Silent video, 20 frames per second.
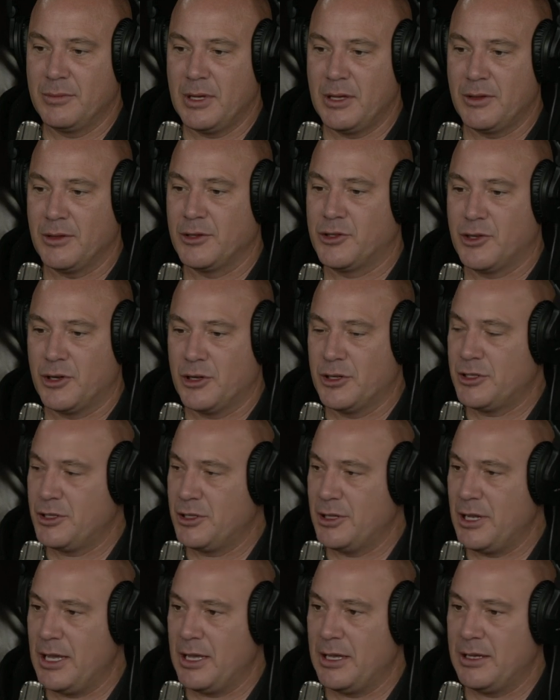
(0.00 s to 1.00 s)
in the
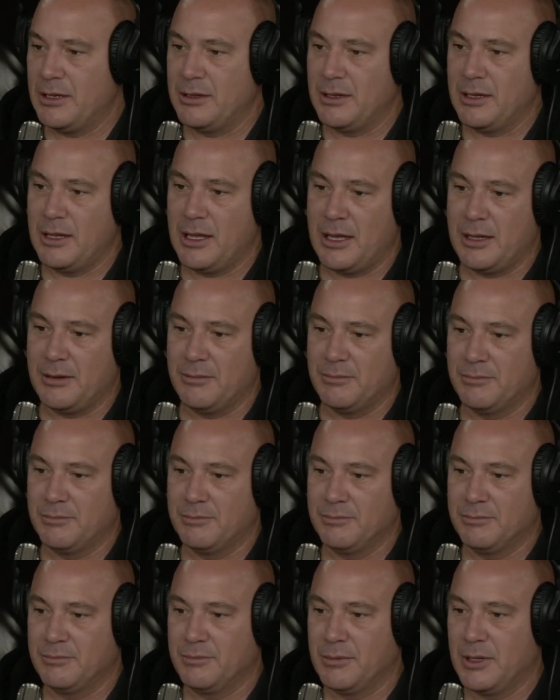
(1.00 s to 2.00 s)
church and
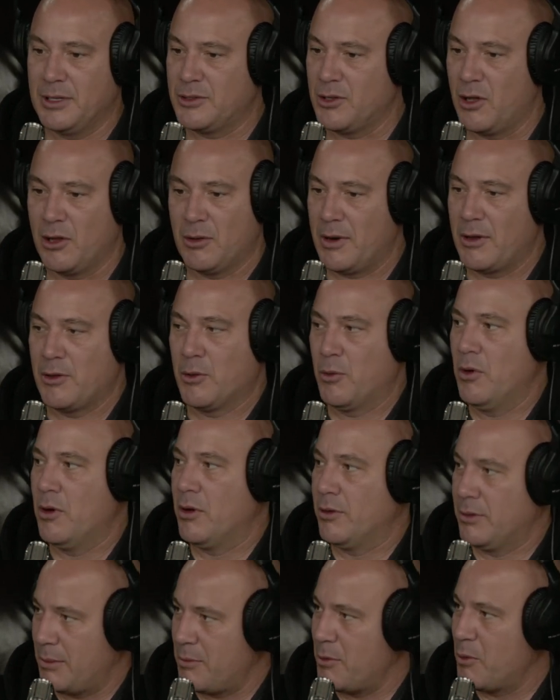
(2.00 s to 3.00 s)
and it's all around the
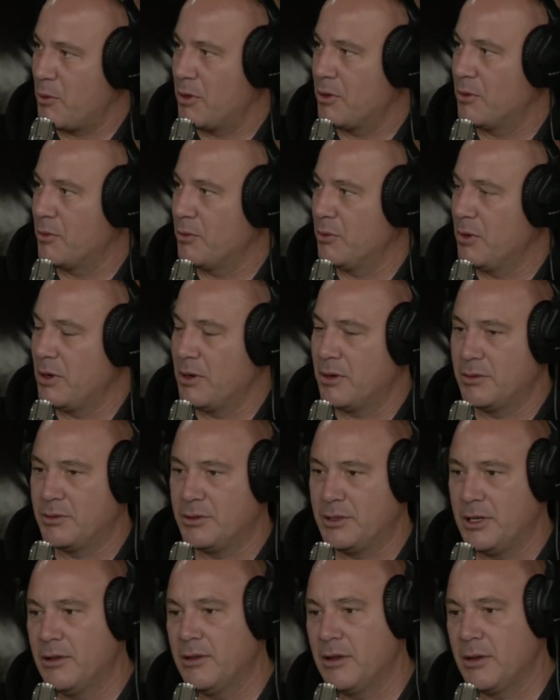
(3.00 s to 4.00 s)
world. I mean, we're we're
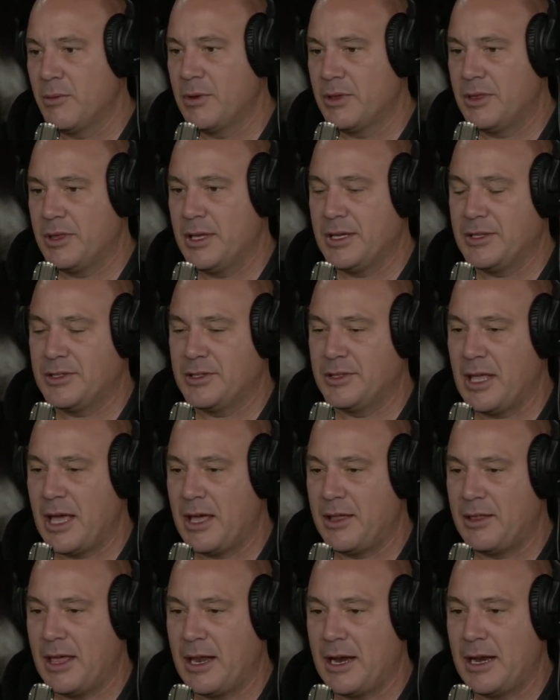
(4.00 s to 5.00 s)
dealing with this
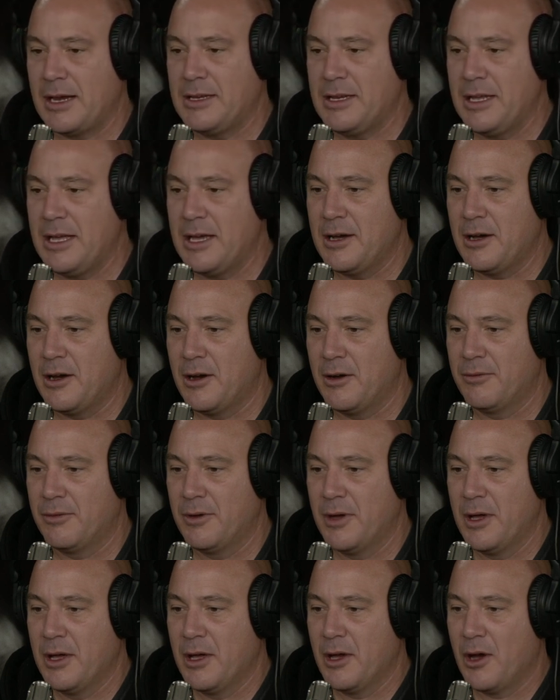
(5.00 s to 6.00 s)
that that idea of
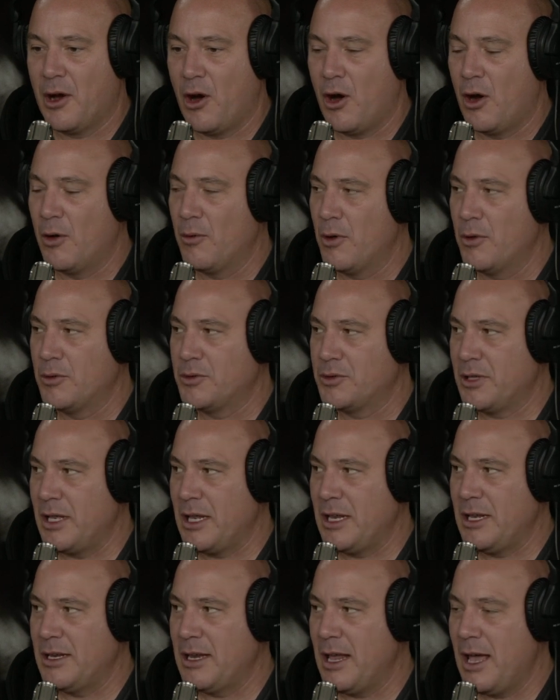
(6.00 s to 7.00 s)
all roads
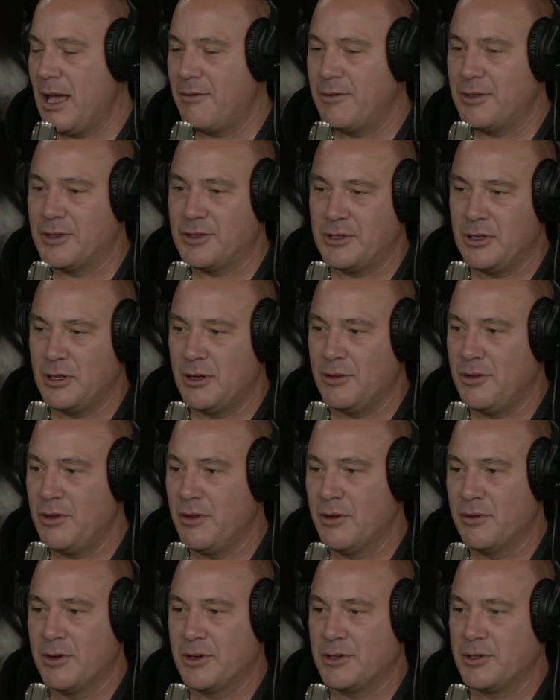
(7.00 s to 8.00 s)
leading to heaven, the sin of
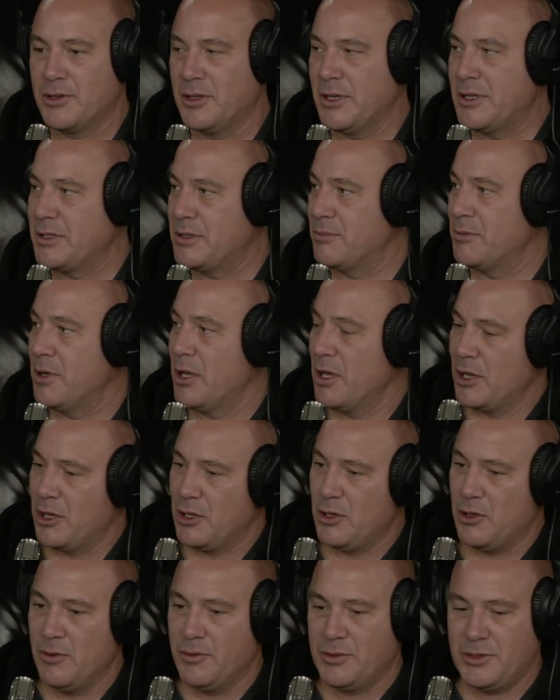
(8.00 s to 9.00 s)
universalism.
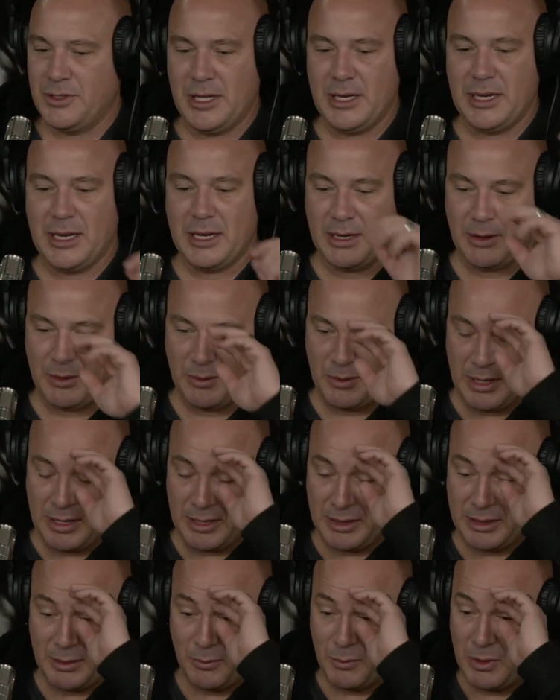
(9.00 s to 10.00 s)
You've seen it
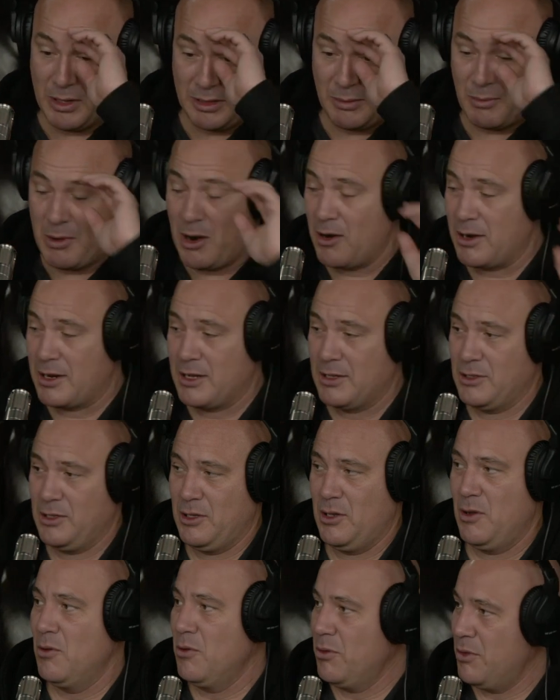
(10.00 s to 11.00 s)
with with America's
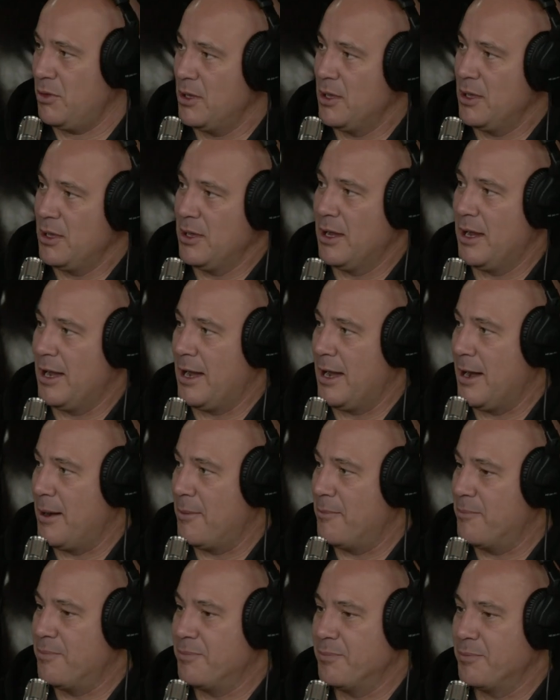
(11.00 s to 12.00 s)
youth.
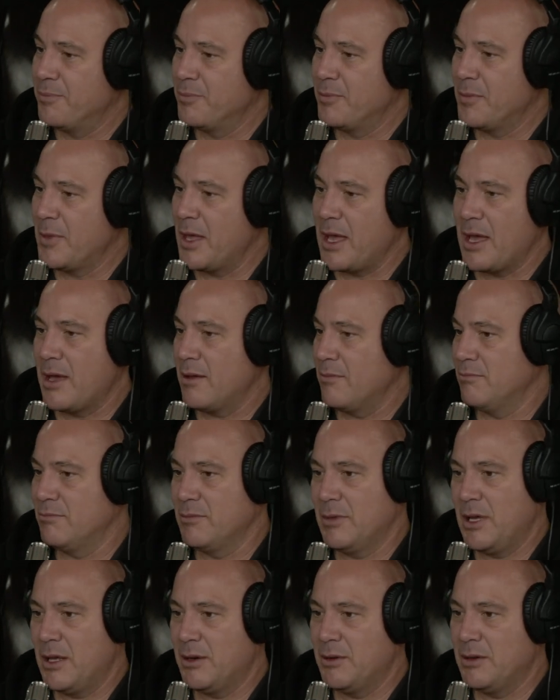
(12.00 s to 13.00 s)
Um, and
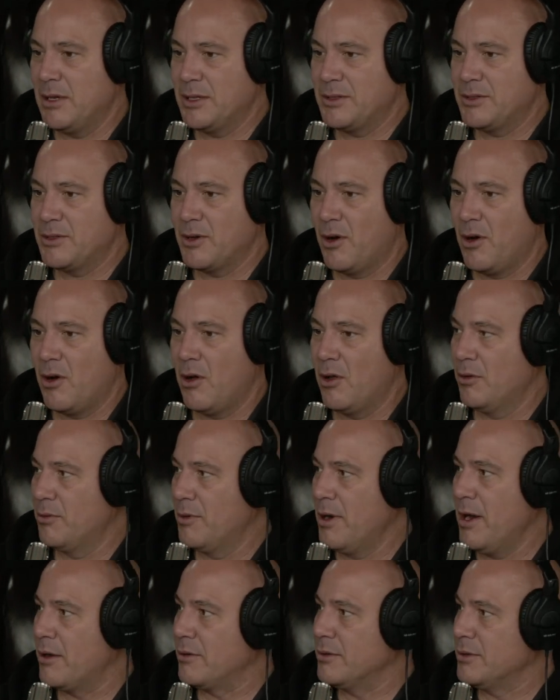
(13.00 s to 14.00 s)
and it's all
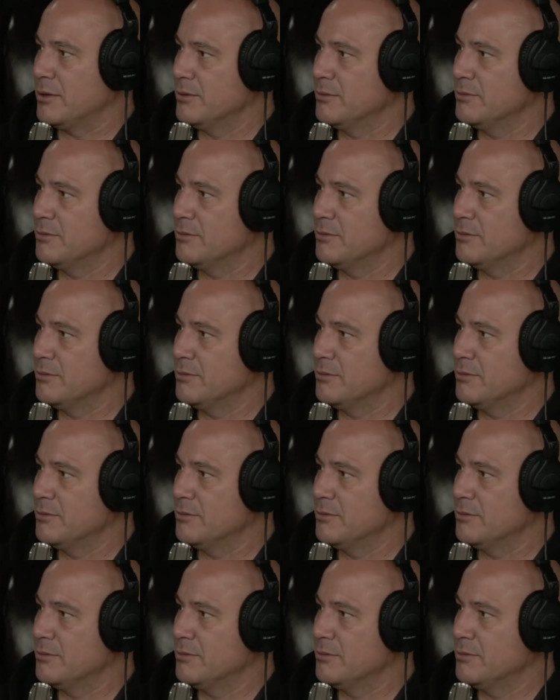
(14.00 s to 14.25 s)
around.